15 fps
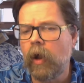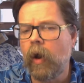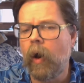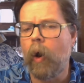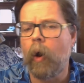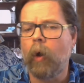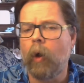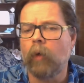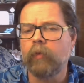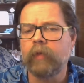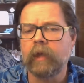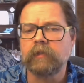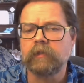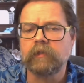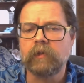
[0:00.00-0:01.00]
all that
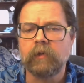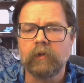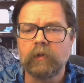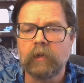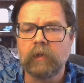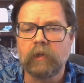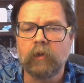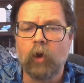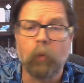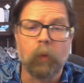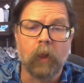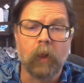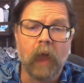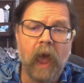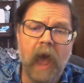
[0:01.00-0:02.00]
is good and noble.